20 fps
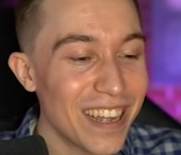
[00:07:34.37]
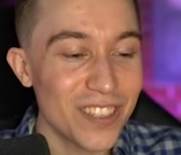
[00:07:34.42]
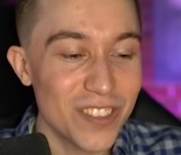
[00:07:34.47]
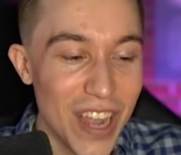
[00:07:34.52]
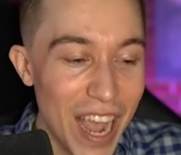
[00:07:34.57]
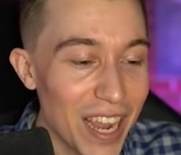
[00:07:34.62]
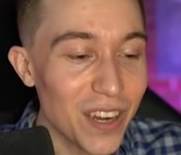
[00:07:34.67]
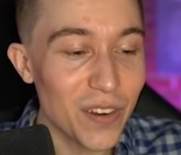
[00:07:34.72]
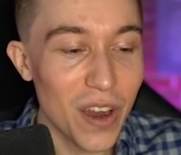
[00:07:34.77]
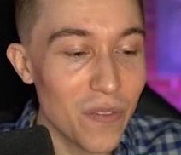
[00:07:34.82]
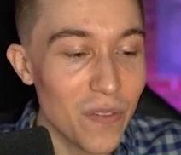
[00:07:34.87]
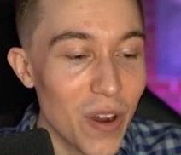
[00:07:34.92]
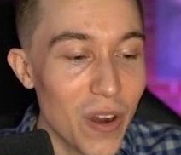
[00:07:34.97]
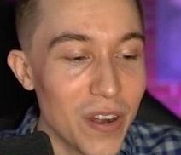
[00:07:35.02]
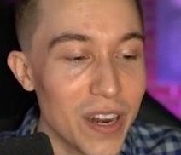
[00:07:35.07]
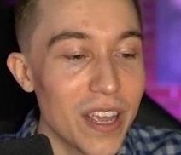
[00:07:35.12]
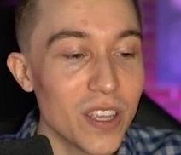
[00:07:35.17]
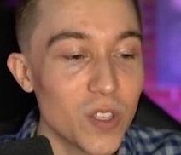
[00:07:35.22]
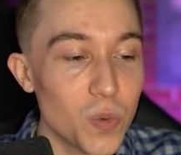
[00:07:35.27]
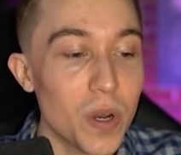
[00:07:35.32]
Giant
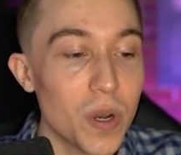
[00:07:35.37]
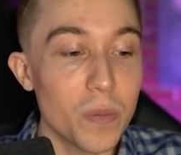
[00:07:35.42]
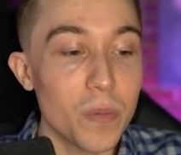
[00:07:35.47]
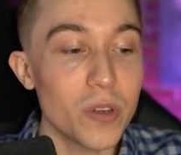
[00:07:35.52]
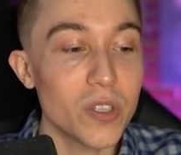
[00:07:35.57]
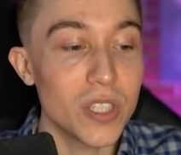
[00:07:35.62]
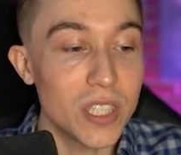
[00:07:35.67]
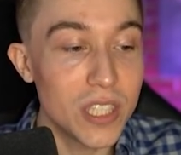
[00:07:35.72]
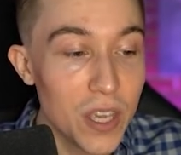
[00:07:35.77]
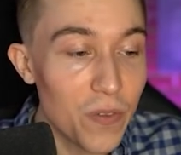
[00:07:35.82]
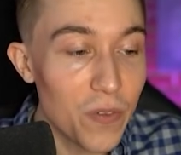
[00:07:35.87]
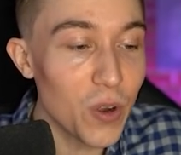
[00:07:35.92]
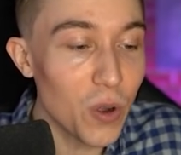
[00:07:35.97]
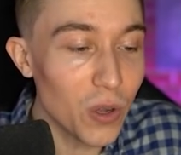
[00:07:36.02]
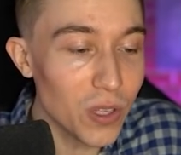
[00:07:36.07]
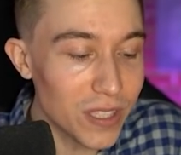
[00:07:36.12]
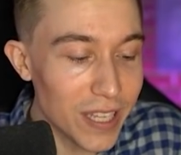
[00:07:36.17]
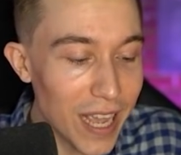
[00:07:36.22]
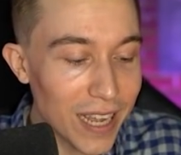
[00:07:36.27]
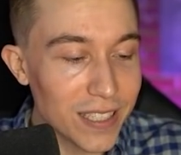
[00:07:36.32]
Graveyard is one of the most
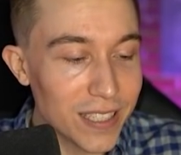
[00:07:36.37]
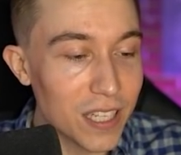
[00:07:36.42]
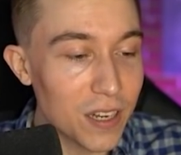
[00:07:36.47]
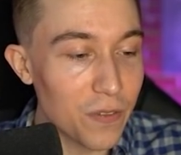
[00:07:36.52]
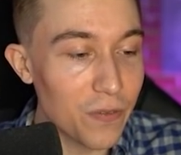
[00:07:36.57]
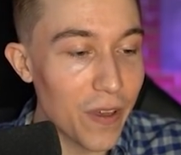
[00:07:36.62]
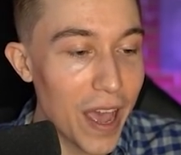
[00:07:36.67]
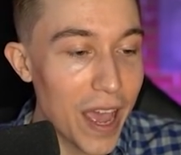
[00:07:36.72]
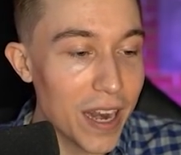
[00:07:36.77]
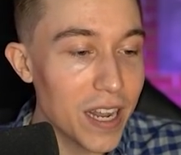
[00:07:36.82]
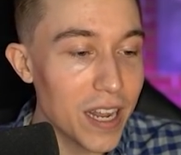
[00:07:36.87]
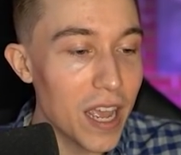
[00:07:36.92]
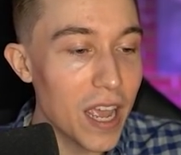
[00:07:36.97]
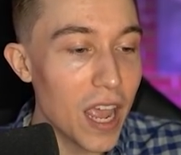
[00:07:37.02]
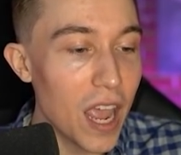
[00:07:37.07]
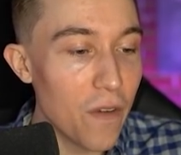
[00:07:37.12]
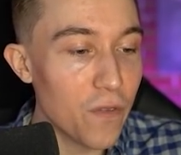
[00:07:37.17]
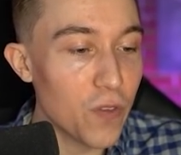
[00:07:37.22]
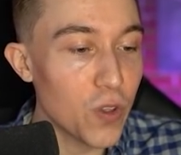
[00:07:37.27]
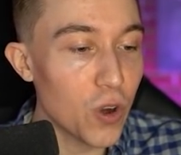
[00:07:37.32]
difficult decks to defend
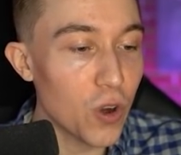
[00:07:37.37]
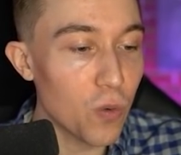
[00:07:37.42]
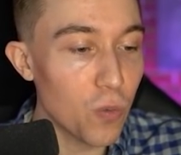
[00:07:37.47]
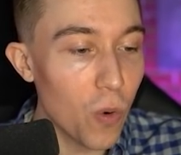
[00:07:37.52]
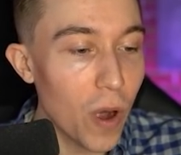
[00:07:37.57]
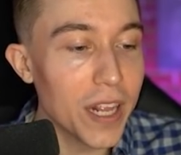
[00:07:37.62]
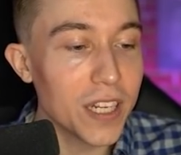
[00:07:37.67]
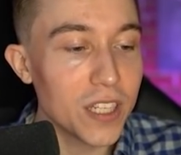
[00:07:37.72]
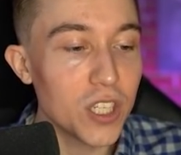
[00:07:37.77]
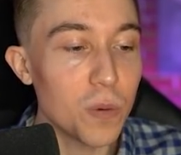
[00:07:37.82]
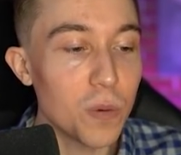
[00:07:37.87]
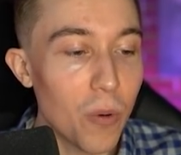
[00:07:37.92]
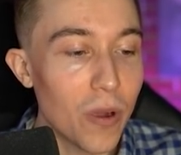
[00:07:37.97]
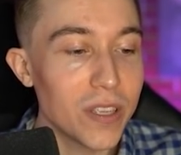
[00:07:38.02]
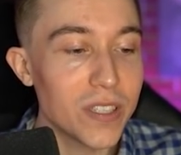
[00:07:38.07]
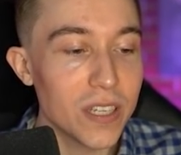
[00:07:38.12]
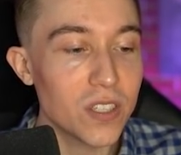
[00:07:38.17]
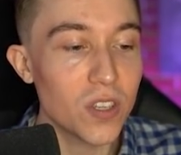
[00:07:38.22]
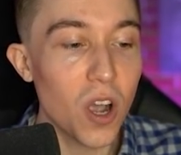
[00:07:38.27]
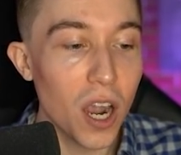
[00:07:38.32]
if you're running
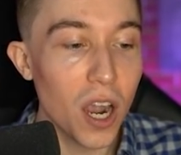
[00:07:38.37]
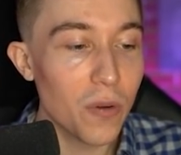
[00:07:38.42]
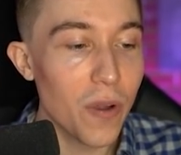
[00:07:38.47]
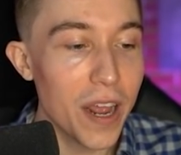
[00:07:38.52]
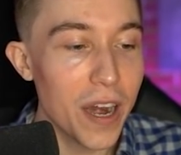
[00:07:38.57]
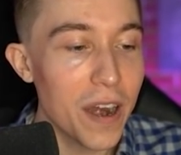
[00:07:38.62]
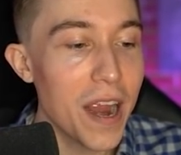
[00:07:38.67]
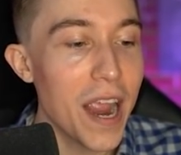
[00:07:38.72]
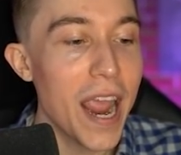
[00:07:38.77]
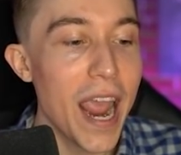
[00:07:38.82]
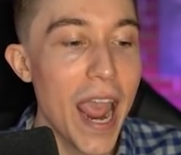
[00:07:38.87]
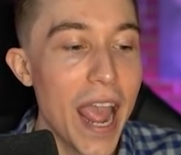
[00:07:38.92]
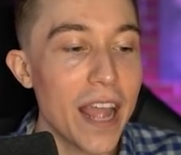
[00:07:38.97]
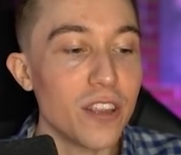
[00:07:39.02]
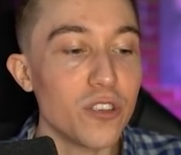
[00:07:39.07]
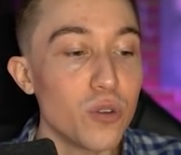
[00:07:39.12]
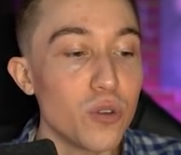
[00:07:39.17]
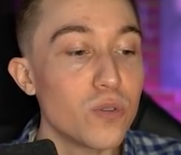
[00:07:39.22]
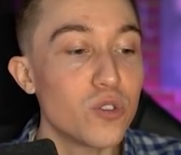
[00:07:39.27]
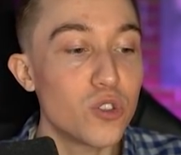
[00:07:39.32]
2.6 Hog Rider
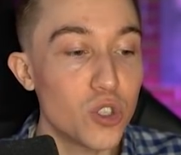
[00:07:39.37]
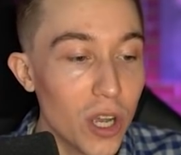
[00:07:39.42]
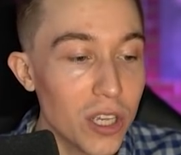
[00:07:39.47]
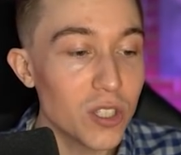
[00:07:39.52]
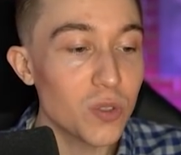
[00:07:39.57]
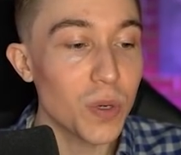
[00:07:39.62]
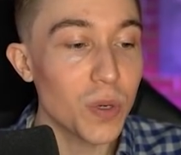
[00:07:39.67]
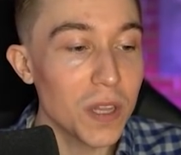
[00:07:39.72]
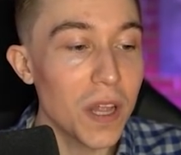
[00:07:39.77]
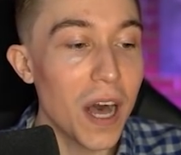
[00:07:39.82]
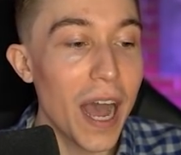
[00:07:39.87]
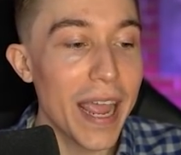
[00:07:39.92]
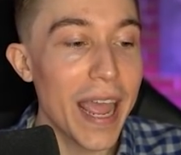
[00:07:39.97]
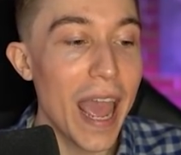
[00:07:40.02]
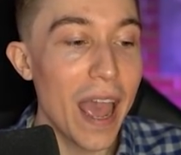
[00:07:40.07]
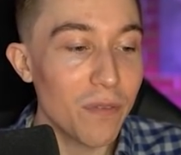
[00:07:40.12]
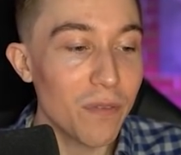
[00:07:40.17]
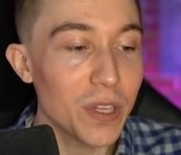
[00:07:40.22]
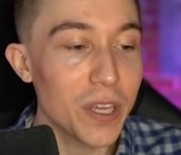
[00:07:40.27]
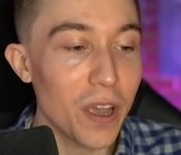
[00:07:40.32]
and you just rely
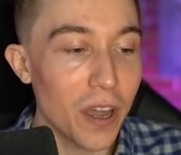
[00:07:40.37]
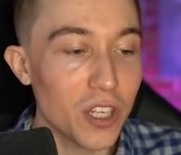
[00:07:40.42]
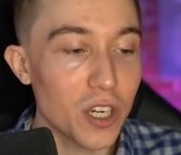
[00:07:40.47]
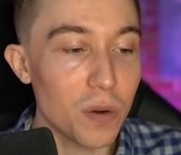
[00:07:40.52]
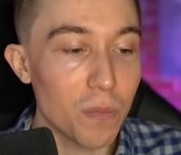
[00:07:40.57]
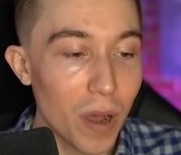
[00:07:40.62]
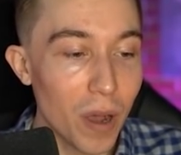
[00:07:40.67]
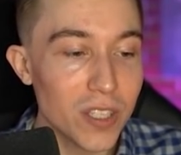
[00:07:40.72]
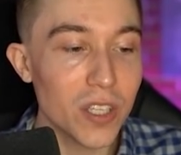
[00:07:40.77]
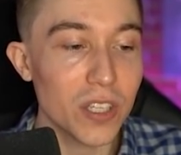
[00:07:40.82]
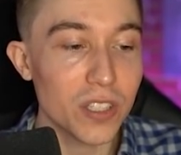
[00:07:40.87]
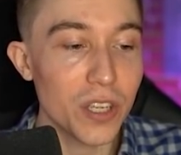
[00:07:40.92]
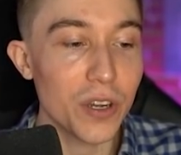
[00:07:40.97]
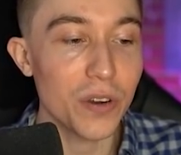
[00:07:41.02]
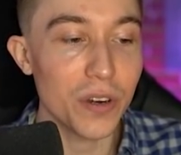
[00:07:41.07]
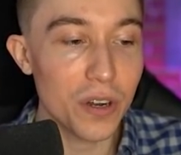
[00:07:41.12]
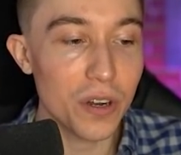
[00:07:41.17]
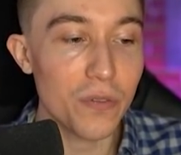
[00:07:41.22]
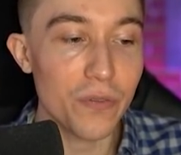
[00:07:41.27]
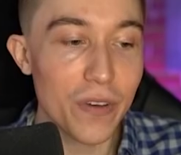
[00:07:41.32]
heavily on your
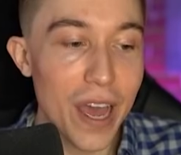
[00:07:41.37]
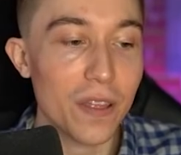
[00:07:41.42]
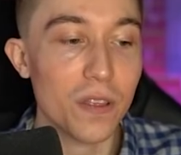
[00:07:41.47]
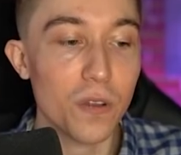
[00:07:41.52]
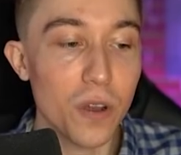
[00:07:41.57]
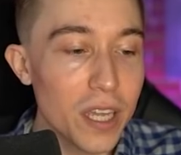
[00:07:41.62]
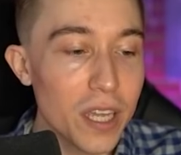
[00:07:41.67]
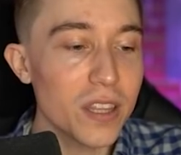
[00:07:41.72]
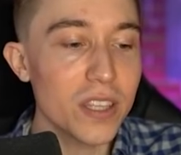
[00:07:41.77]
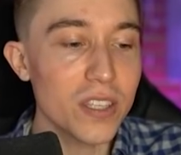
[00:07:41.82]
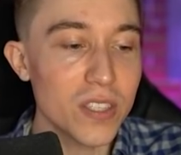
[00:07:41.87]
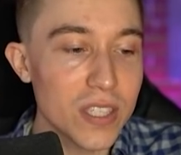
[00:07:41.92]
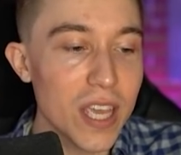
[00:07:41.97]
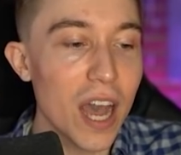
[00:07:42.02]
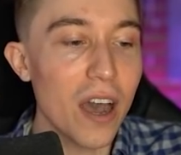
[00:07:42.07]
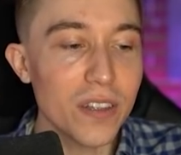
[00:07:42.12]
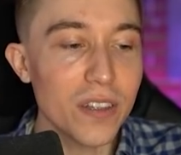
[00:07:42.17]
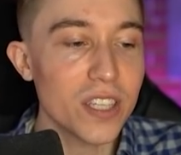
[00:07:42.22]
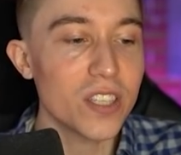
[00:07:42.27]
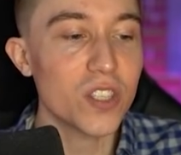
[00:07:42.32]
Musketeer to defend. Look at the
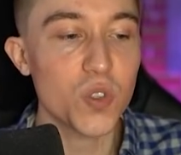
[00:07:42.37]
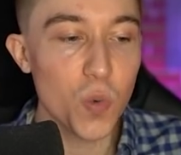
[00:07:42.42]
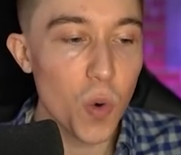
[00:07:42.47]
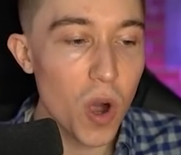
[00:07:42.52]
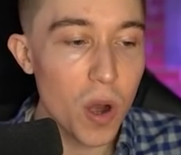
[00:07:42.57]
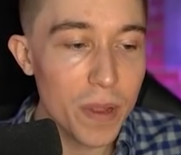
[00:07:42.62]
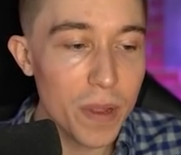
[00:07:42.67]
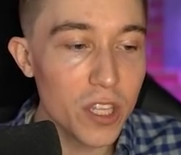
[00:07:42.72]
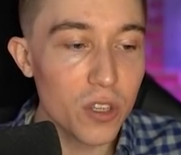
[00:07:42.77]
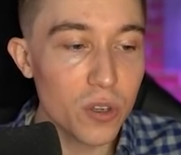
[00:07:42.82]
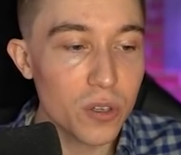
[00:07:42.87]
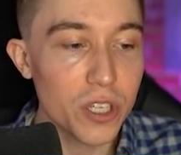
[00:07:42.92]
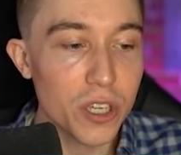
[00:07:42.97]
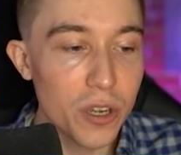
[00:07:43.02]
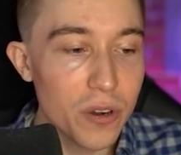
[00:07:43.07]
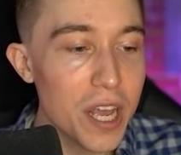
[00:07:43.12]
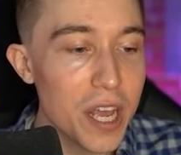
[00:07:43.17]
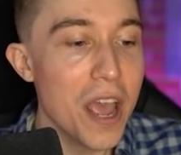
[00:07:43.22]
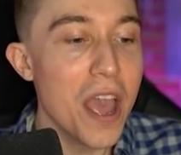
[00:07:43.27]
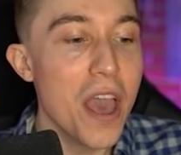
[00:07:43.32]
skeleton swarming you,
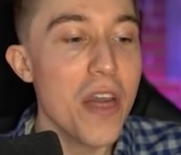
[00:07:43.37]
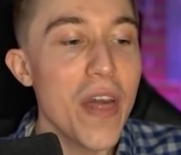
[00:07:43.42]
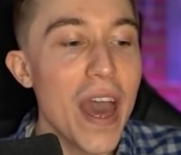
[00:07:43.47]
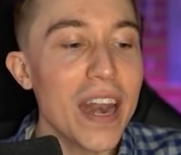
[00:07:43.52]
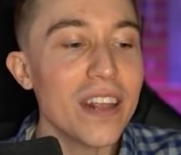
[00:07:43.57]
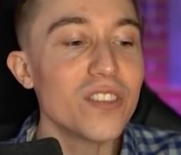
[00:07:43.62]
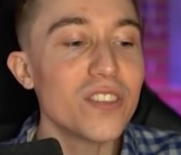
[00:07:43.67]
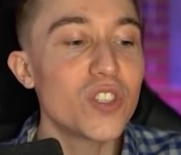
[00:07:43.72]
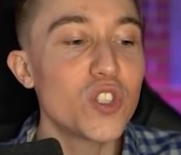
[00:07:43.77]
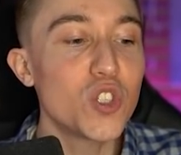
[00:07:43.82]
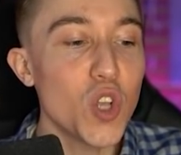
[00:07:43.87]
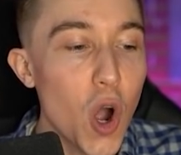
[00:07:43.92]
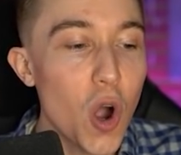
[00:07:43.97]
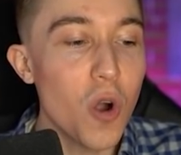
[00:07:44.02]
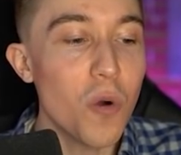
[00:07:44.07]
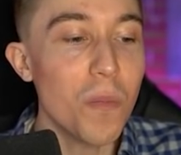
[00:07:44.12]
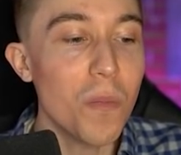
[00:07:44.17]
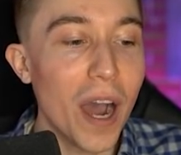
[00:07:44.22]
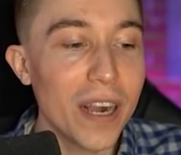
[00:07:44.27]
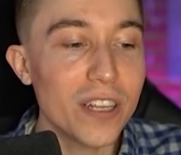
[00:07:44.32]
dude. That is
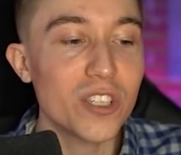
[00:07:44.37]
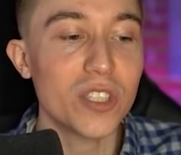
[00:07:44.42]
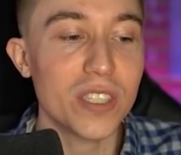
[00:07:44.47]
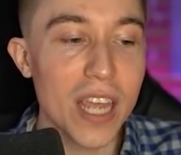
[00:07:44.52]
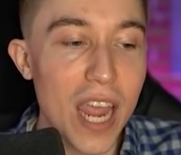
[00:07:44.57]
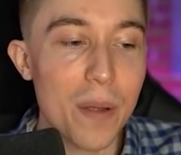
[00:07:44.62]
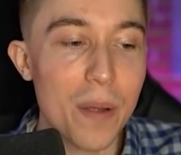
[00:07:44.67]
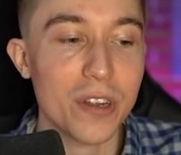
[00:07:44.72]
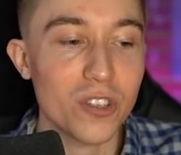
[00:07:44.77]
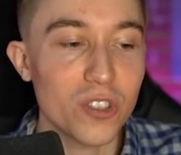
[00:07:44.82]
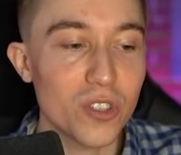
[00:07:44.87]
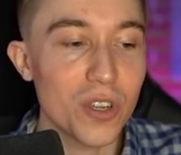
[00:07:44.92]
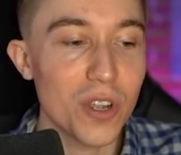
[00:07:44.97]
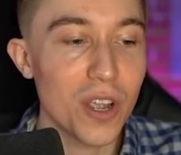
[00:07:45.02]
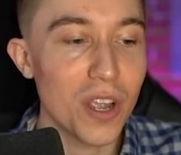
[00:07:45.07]
so much damage.